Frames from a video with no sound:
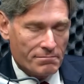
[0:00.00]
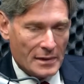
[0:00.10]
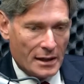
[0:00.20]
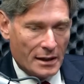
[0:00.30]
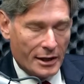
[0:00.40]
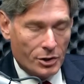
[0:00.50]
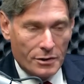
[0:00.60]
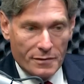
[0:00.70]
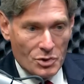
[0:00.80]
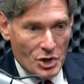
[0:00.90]
Uh, I heard
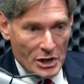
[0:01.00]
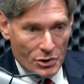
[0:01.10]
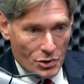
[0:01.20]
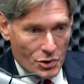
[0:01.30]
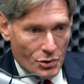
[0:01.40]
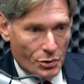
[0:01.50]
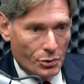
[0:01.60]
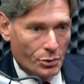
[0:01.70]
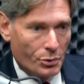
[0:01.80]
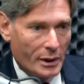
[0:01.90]
from seniors
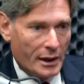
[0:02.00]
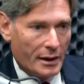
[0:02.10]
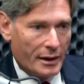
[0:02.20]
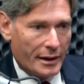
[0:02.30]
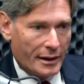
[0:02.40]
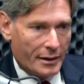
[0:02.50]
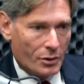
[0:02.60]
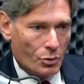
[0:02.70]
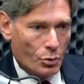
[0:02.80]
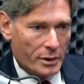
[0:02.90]
who uh,
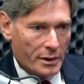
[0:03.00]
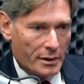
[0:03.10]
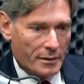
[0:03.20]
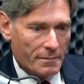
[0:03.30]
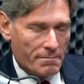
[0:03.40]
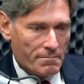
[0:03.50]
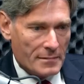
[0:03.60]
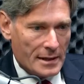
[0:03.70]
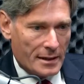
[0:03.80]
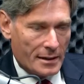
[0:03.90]
were
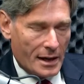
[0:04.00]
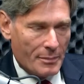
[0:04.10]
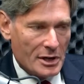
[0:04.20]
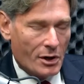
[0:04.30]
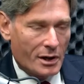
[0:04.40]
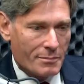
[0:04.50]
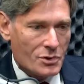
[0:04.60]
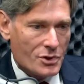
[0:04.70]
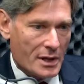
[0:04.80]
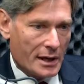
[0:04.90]
uh, up in
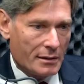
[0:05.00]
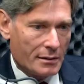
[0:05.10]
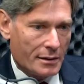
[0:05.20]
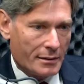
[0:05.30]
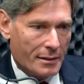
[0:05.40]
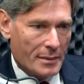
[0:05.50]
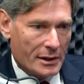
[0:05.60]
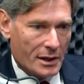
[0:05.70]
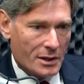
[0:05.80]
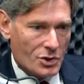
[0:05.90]
arms that uh,
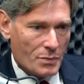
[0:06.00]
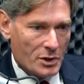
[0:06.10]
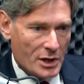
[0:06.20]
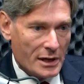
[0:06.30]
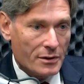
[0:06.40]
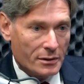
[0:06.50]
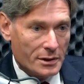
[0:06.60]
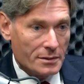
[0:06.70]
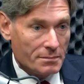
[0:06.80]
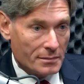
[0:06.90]
Americans,
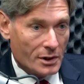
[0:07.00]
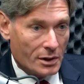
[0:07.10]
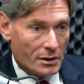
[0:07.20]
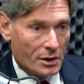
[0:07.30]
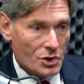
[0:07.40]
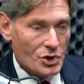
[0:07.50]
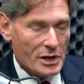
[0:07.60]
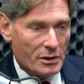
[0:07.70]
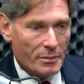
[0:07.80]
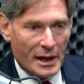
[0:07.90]
particularly our, our,
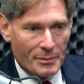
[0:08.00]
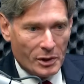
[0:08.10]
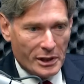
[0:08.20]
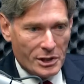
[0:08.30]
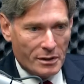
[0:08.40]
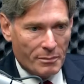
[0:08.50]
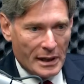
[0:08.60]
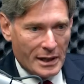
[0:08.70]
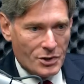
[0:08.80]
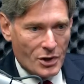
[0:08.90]
senior population,
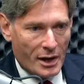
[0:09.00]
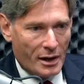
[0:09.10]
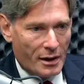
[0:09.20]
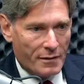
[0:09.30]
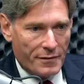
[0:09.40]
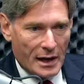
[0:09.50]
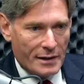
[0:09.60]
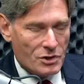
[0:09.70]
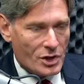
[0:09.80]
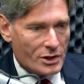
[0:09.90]
pays
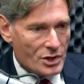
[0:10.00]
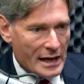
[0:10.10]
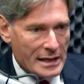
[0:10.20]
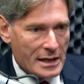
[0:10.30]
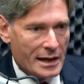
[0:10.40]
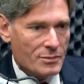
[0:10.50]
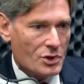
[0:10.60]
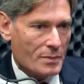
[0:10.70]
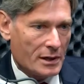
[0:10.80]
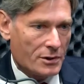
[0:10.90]
five, six, ten times
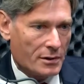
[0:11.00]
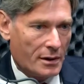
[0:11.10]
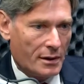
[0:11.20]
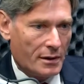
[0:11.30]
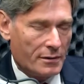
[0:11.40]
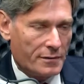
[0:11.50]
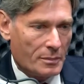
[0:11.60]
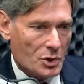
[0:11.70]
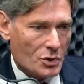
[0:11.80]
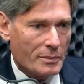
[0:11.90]
as much for
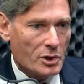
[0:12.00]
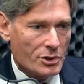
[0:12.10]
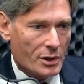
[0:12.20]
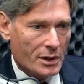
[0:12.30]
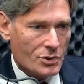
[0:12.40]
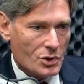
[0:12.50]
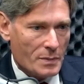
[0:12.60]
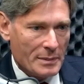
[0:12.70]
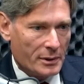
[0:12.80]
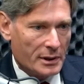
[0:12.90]
prescription drugs as
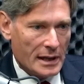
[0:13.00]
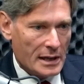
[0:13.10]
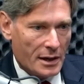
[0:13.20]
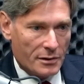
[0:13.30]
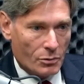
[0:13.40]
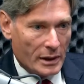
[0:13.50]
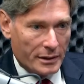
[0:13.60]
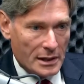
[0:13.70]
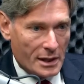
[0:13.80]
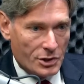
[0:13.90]
people in any other
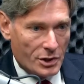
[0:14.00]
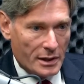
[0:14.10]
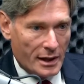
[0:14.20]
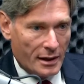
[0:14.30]
wealthy country